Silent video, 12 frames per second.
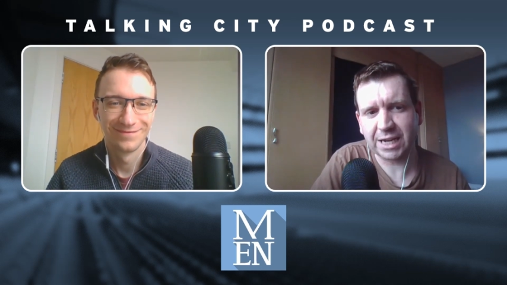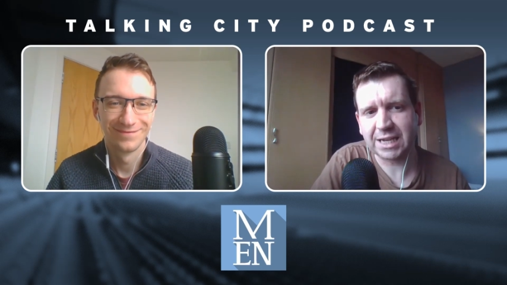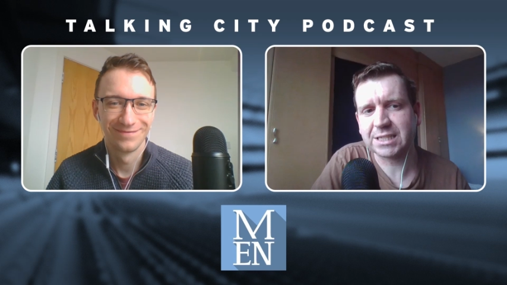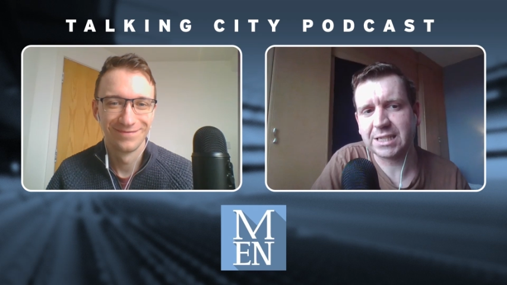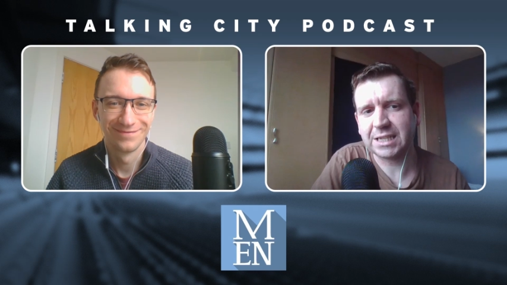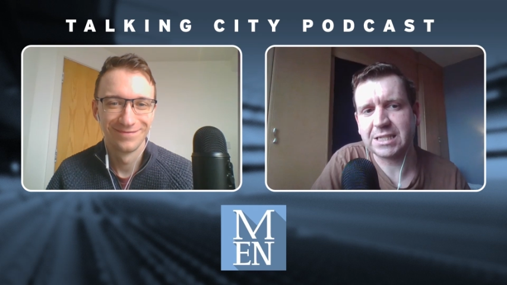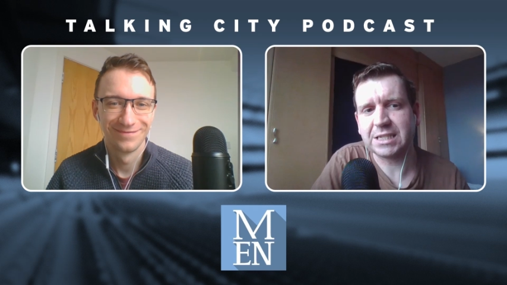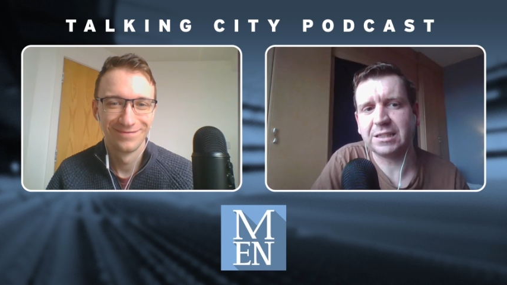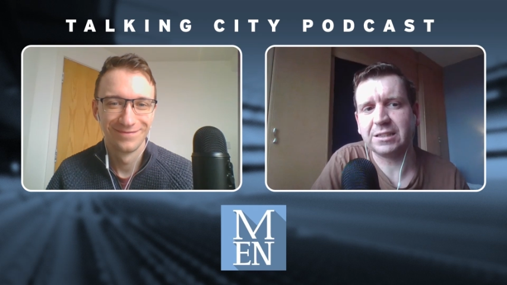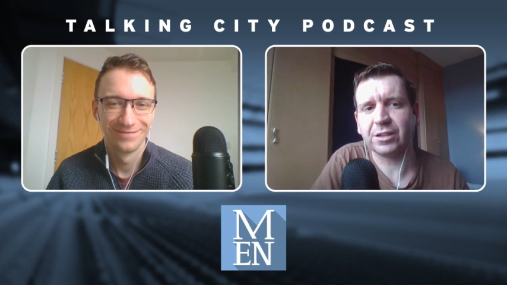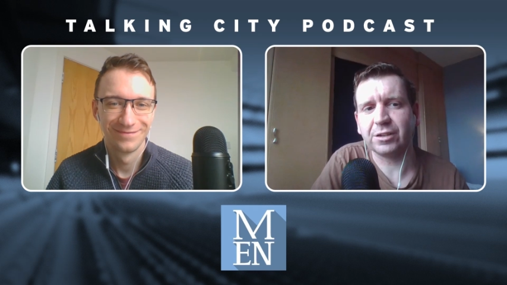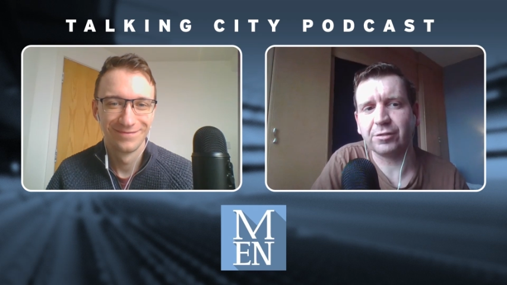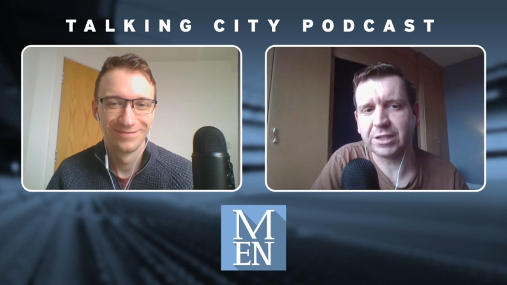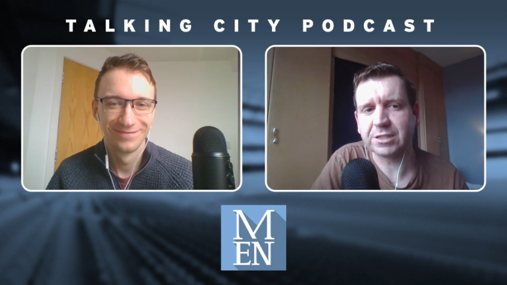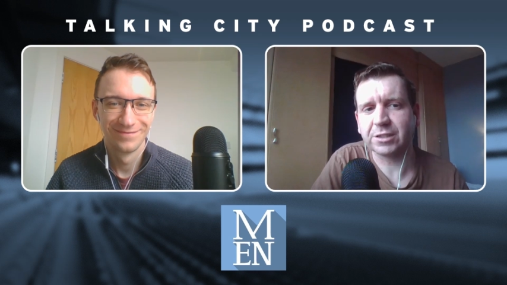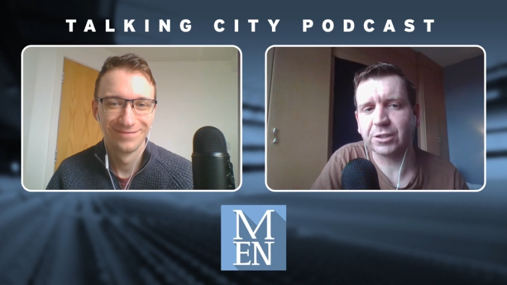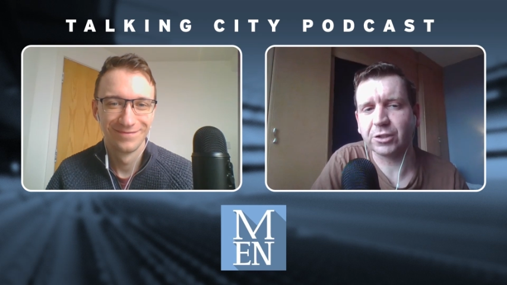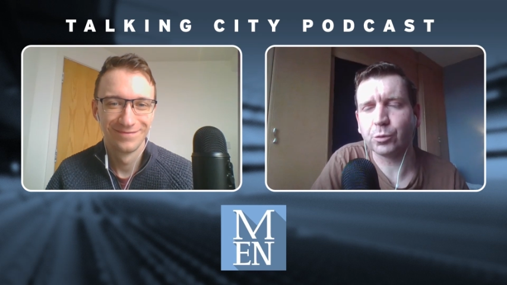Speaker 1: at City than
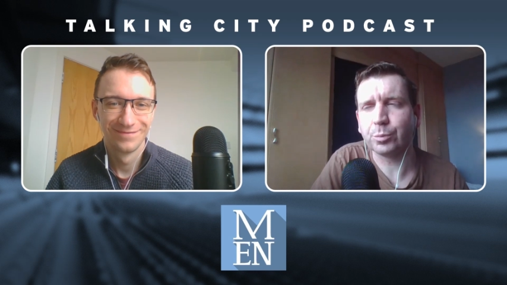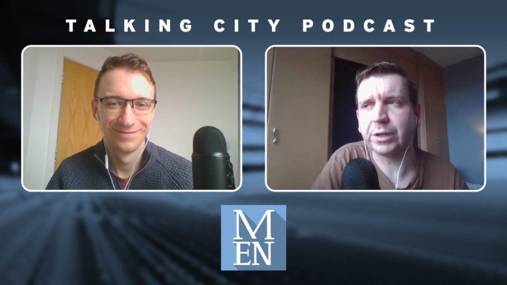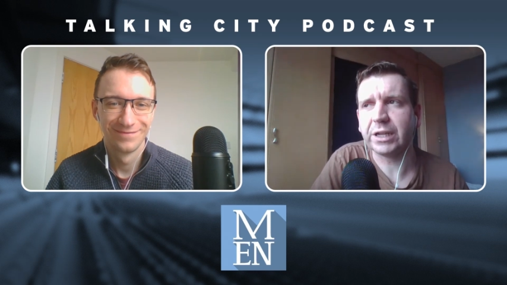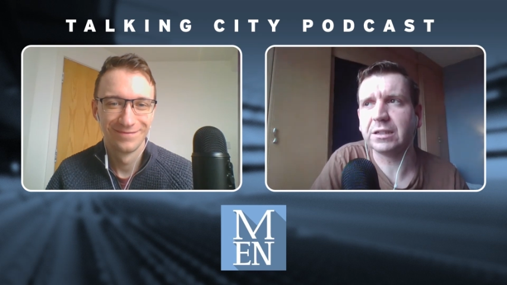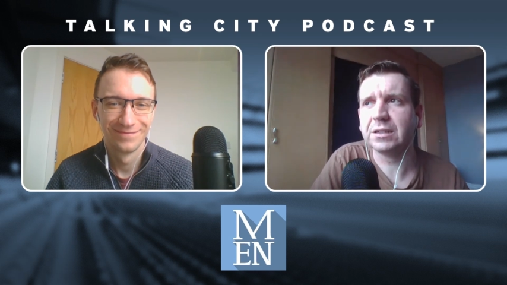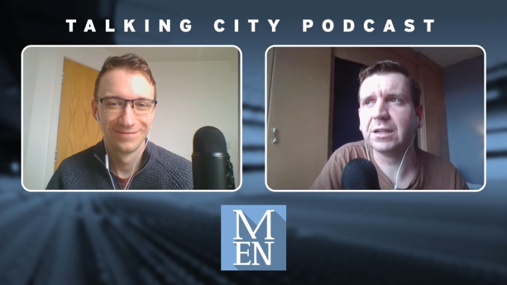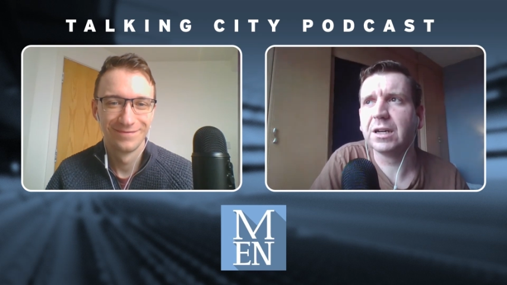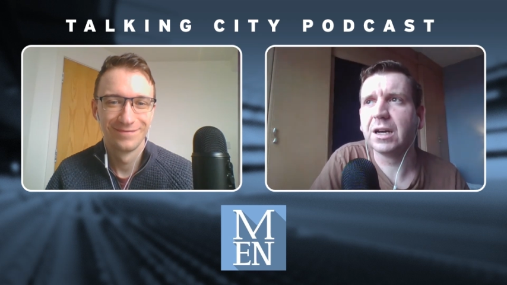Vincent Kompany.